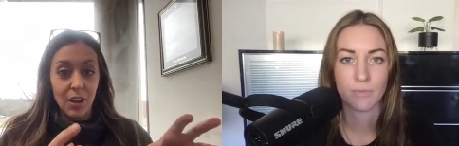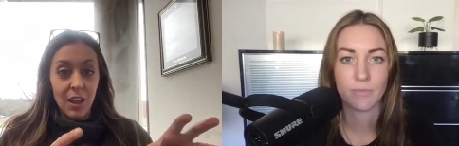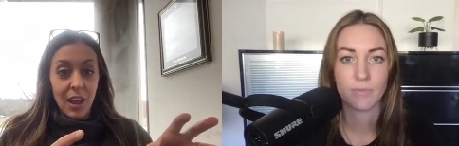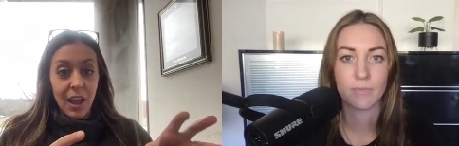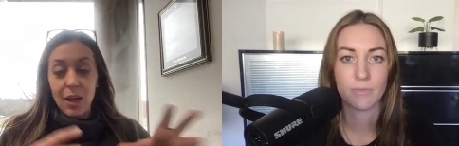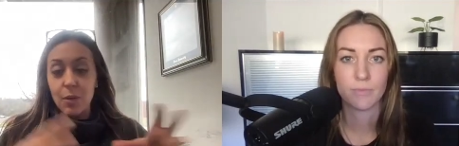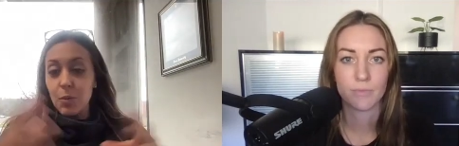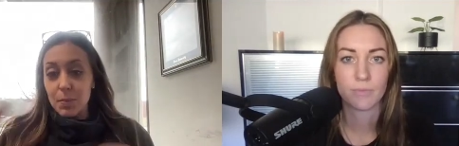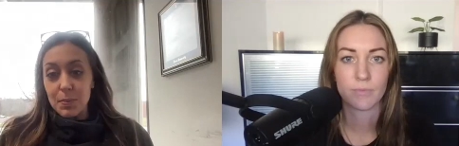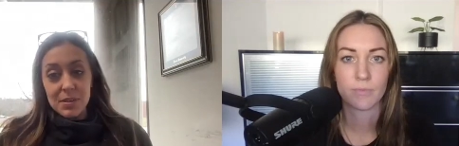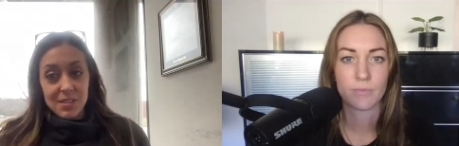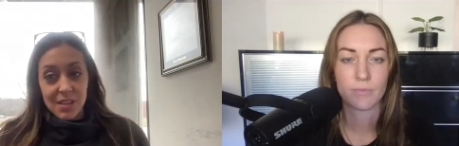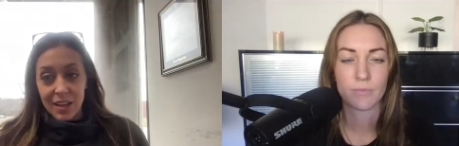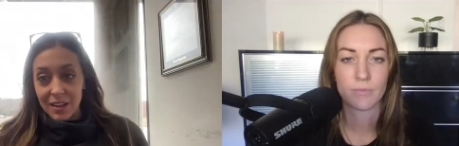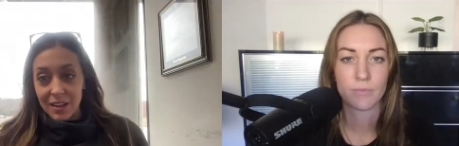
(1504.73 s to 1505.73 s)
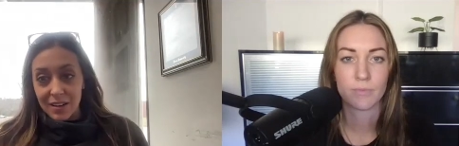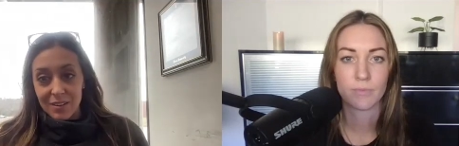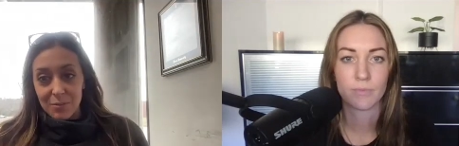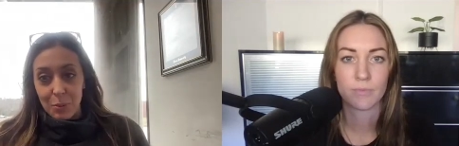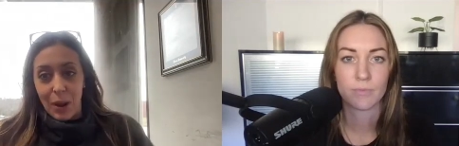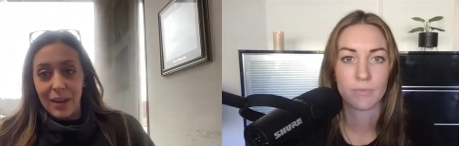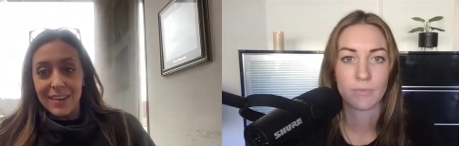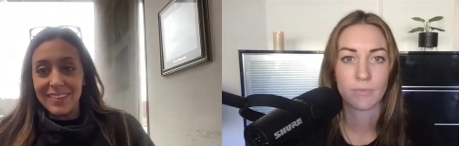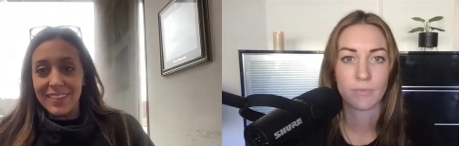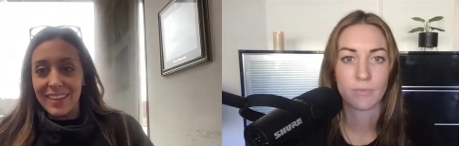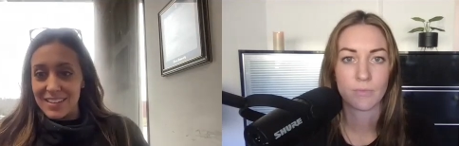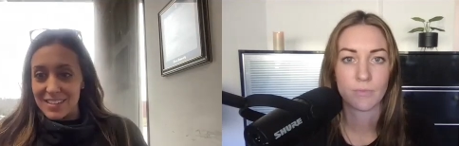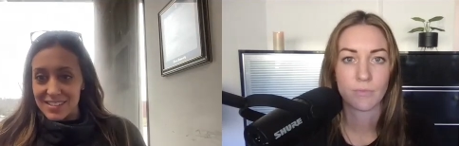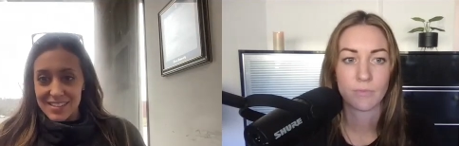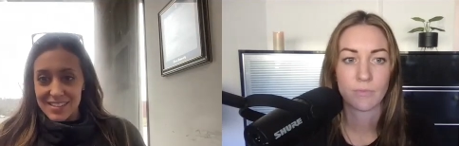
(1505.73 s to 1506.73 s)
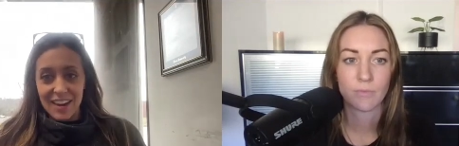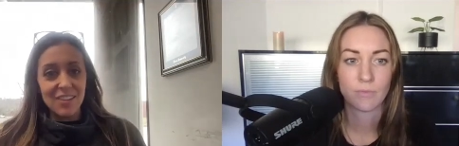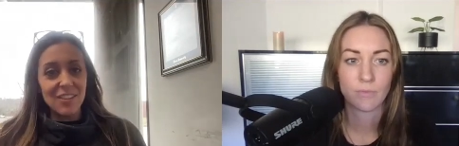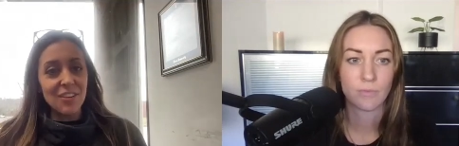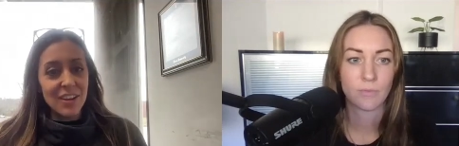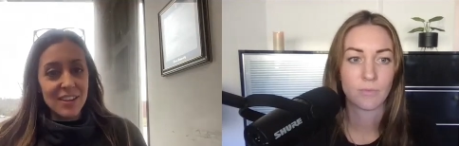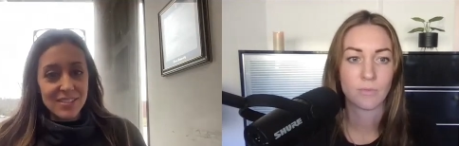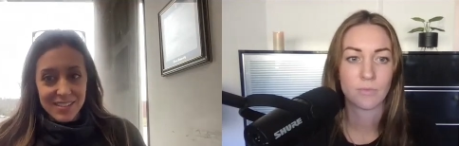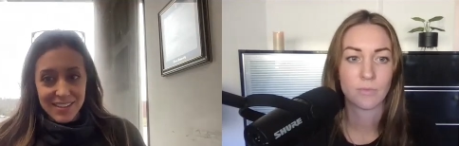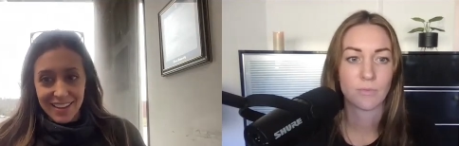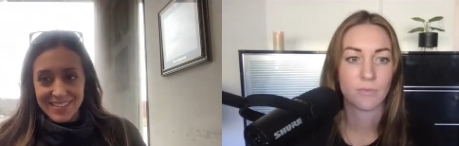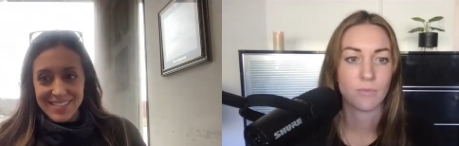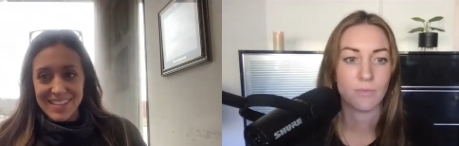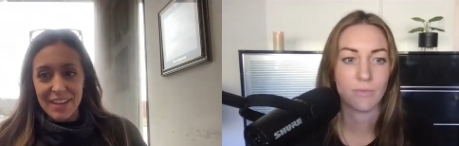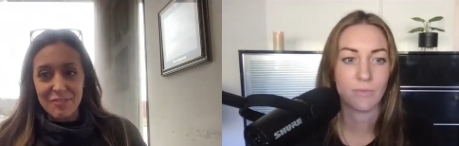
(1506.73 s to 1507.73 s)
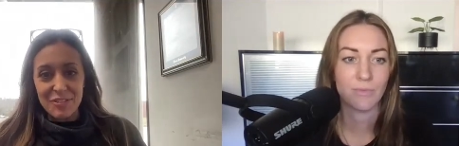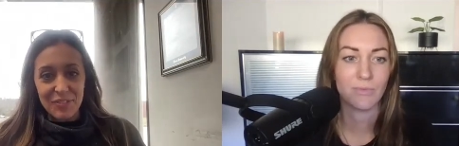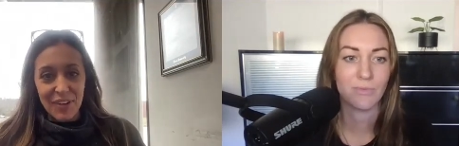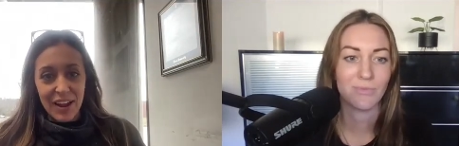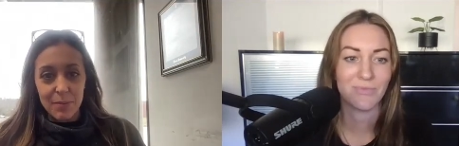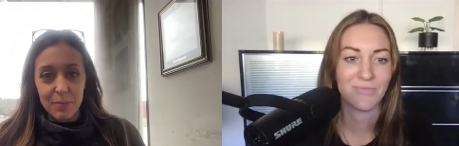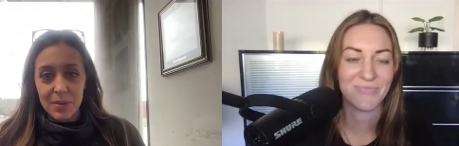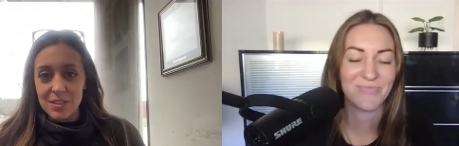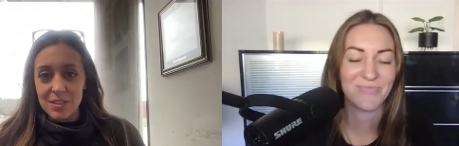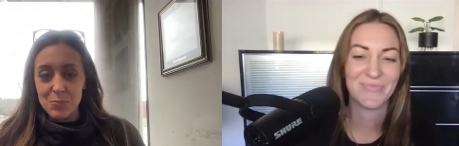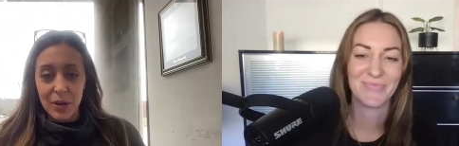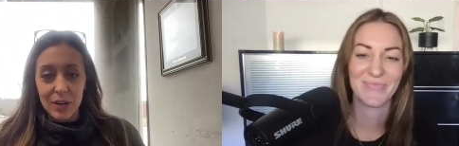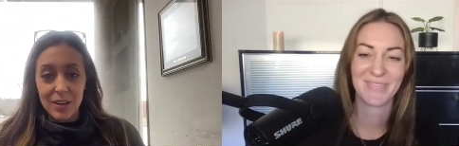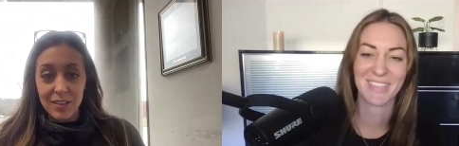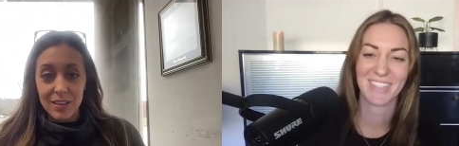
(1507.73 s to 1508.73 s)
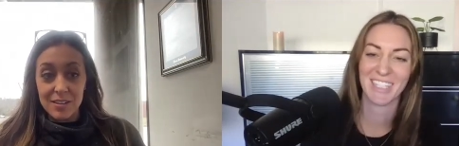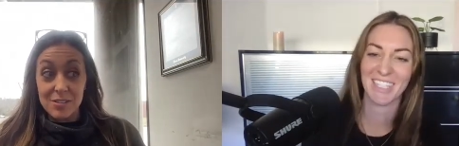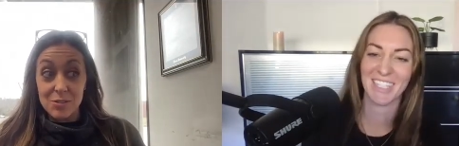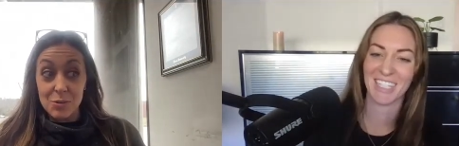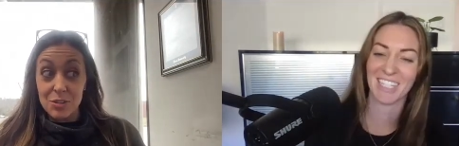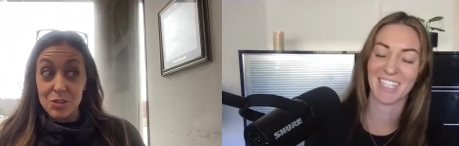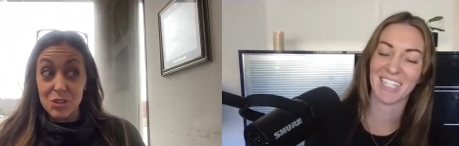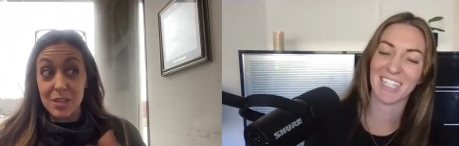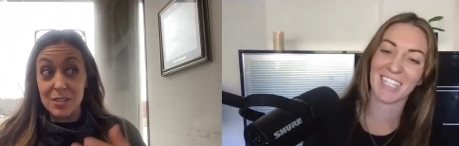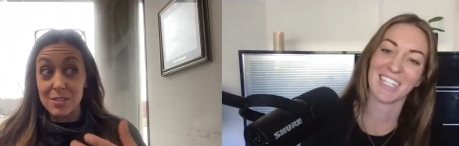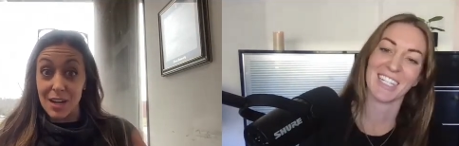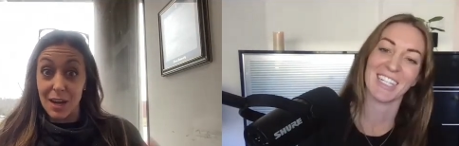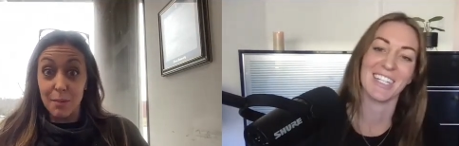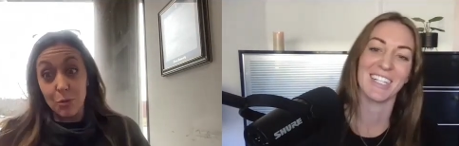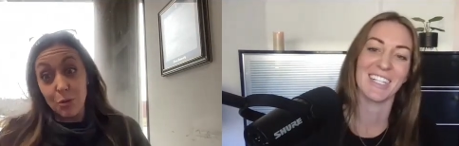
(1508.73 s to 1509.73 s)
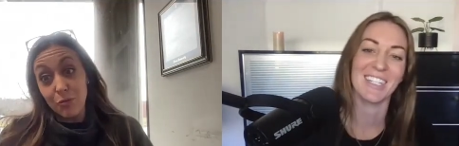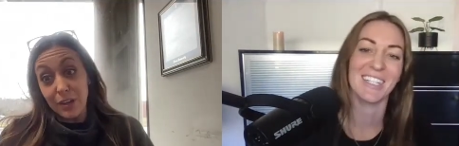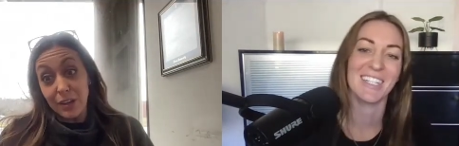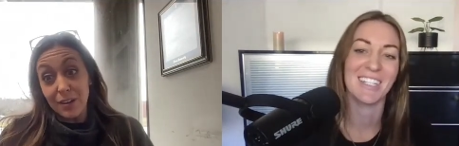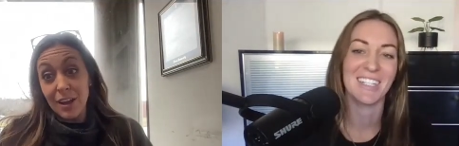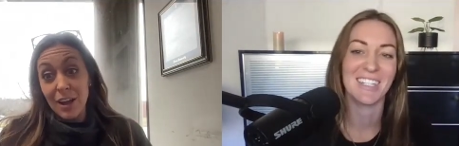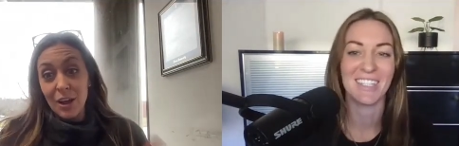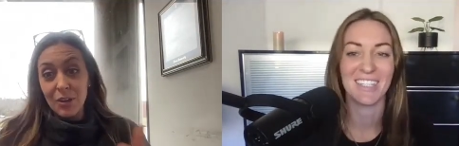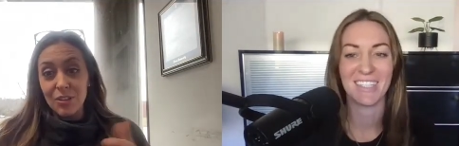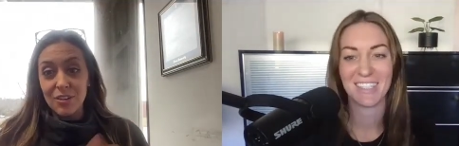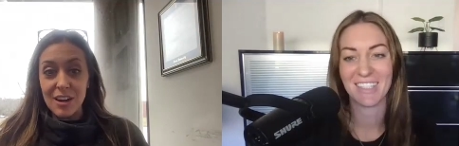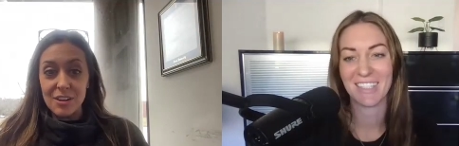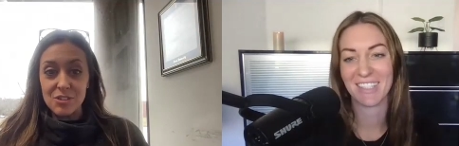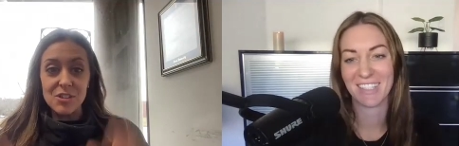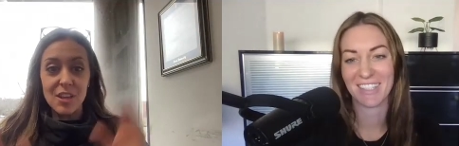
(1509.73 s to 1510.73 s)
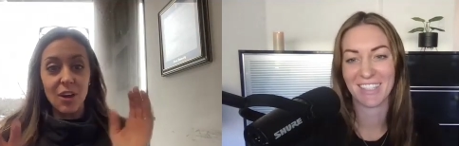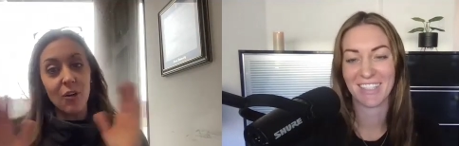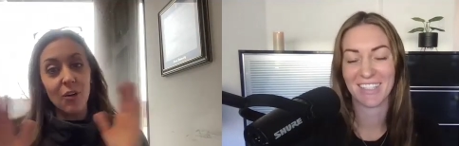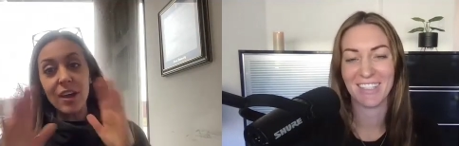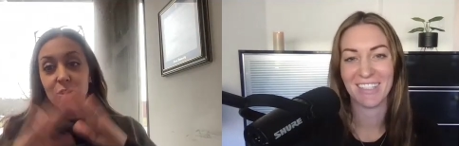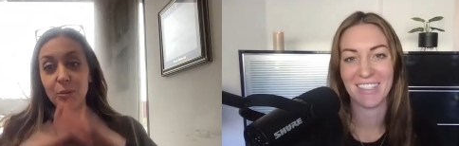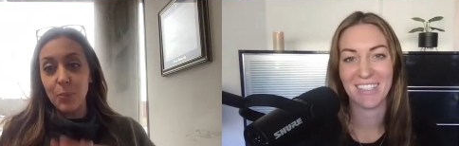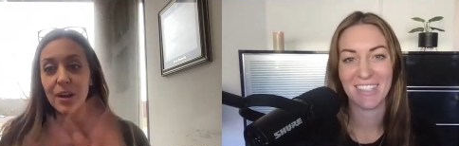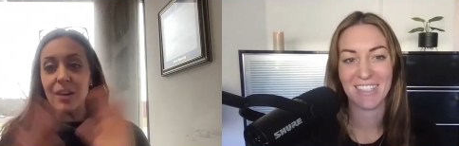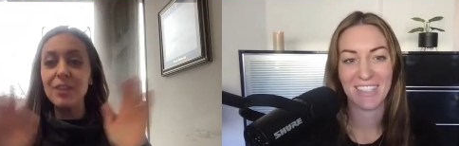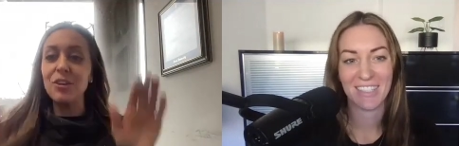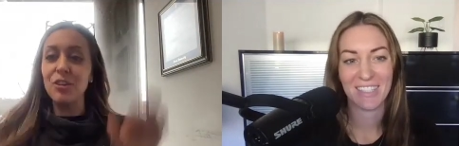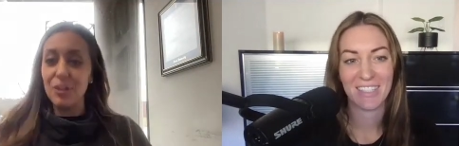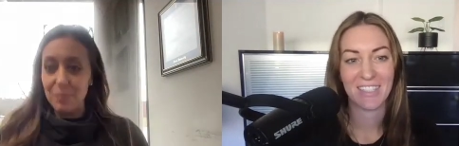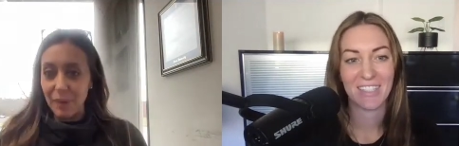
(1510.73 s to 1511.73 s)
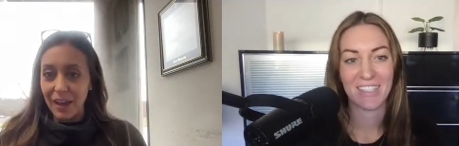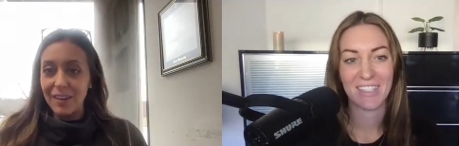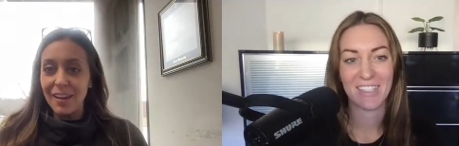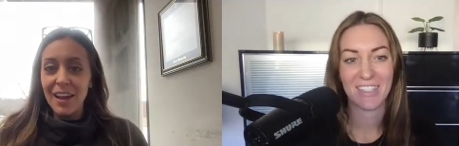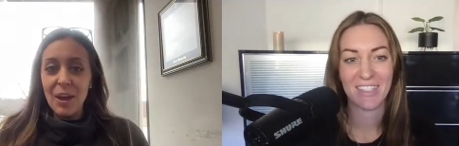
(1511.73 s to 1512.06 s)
Speaker 1: Mm. And we'd be saying pregnant ladies tear their ACLs left and right because pregnant ladies don't just like stop moving. They're not just like, okay, you're pregnant, you're in bed.